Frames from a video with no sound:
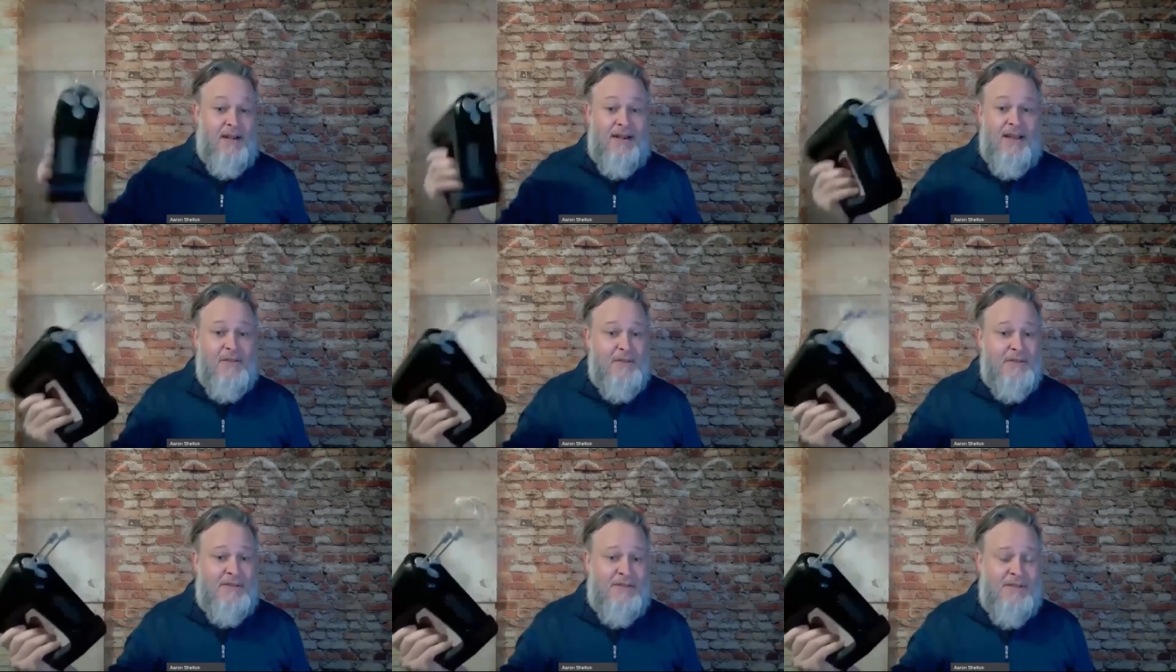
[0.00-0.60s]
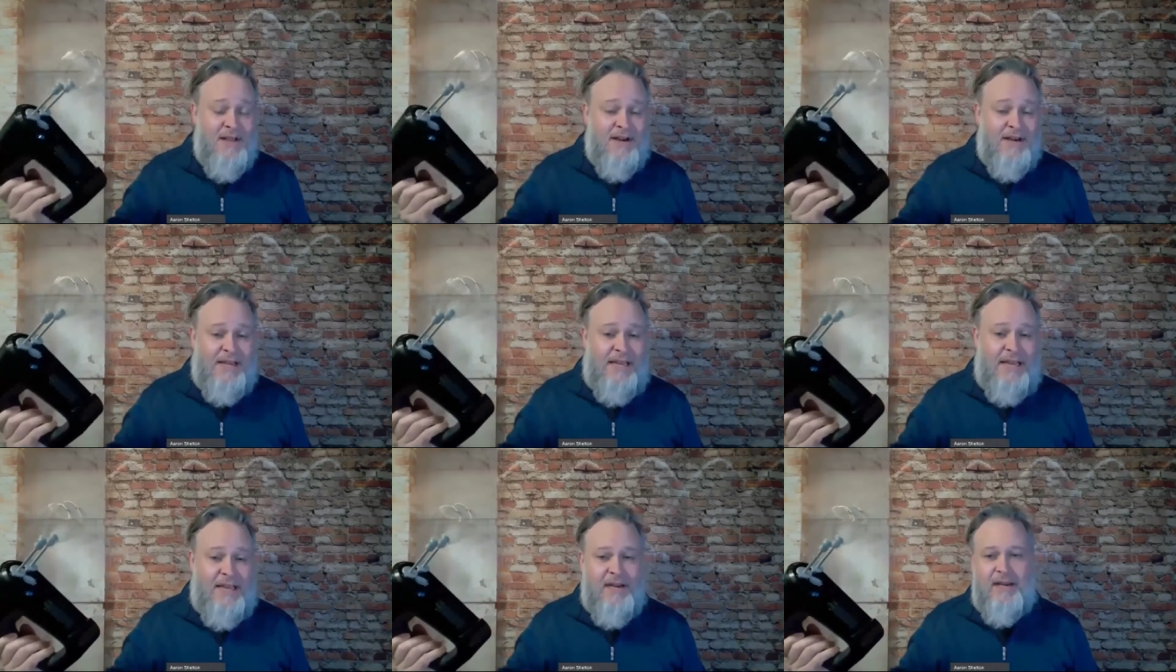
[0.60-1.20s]
Now this is on
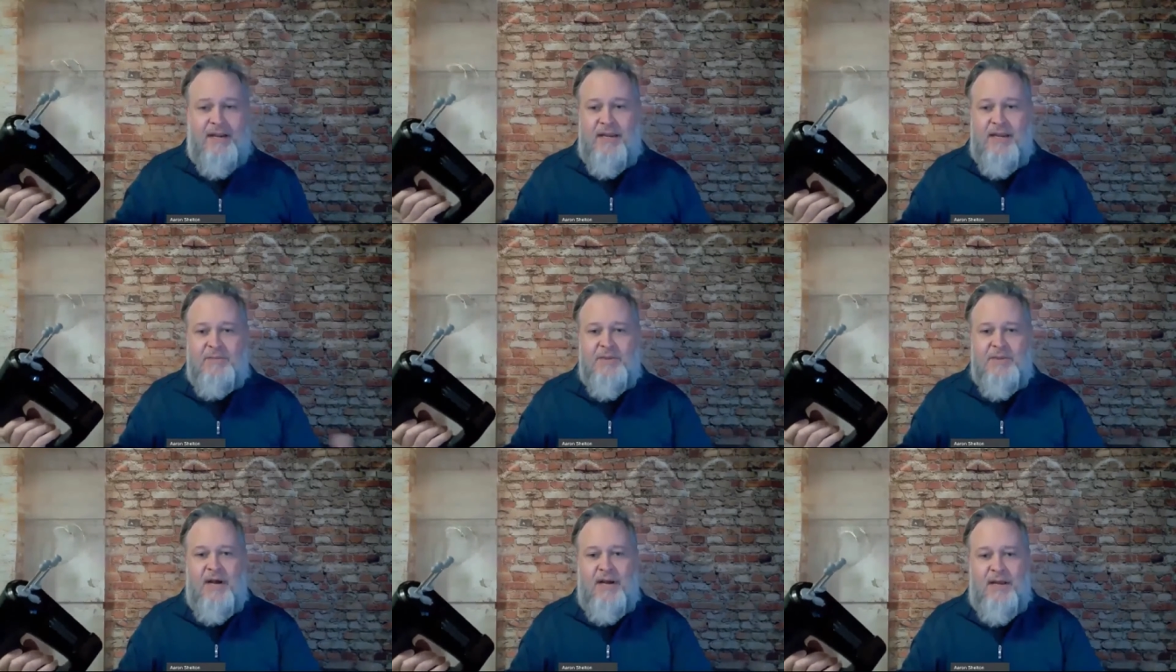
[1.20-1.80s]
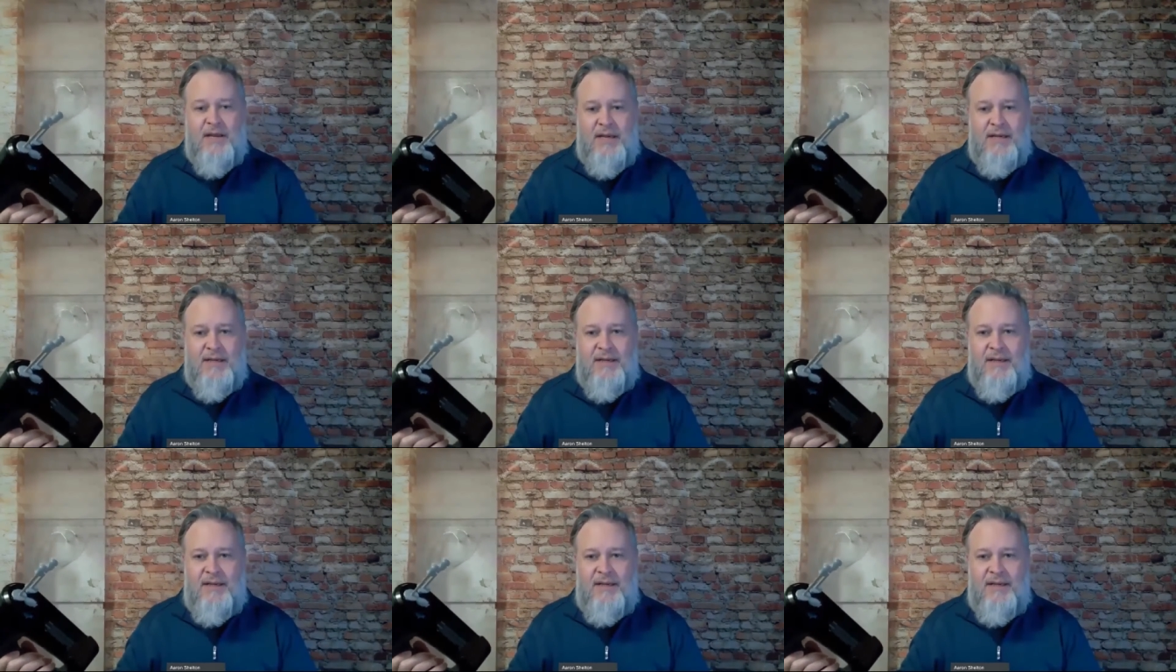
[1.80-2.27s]
again. I can keep talking